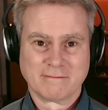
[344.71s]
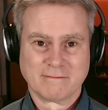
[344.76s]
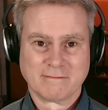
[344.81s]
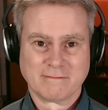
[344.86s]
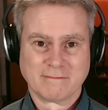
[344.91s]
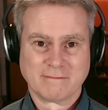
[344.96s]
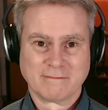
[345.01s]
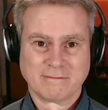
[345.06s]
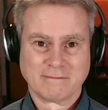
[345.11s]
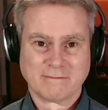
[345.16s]

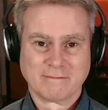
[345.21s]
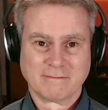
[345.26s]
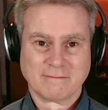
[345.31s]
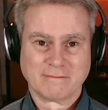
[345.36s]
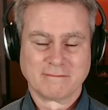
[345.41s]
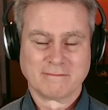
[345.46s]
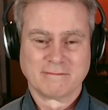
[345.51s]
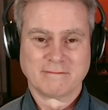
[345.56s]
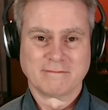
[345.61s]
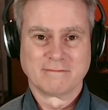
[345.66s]

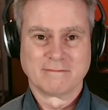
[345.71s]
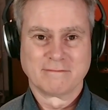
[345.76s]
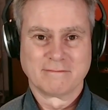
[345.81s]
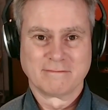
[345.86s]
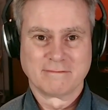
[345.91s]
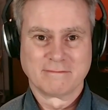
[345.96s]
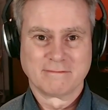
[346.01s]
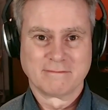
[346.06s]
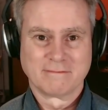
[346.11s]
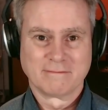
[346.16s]

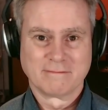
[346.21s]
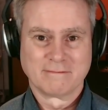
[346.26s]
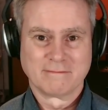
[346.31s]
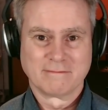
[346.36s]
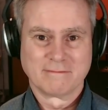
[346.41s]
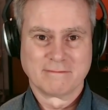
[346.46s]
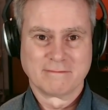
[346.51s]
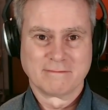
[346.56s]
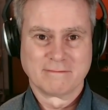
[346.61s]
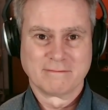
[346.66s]

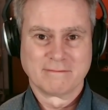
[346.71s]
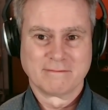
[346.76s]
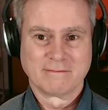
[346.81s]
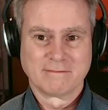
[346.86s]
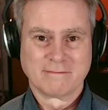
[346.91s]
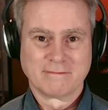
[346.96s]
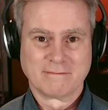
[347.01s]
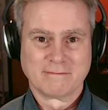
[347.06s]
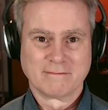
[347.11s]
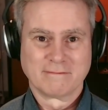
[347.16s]

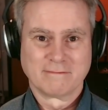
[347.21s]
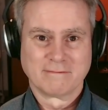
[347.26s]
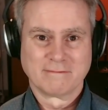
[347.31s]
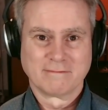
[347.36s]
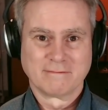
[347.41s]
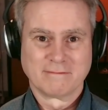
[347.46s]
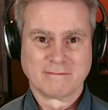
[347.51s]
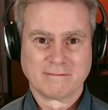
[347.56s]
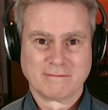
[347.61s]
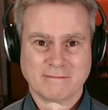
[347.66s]

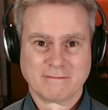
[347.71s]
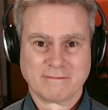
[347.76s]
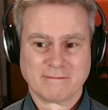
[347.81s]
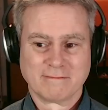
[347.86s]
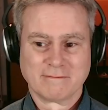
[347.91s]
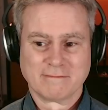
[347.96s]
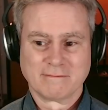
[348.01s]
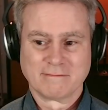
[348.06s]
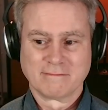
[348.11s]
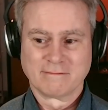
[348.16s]

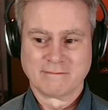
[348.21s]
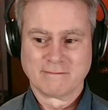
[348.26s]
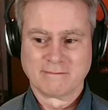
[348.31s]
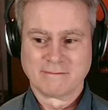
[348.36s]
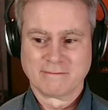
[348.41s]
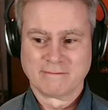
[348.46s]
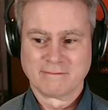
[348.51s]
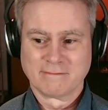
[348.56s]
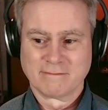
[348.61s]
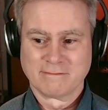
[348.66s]

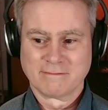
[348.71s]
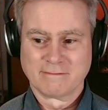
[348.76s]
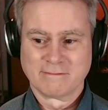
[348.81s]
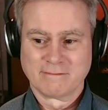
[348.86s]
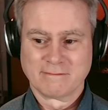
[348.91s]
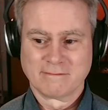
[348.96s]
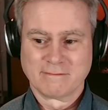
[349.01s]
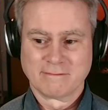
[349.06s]
No words are spoken by the person on screen.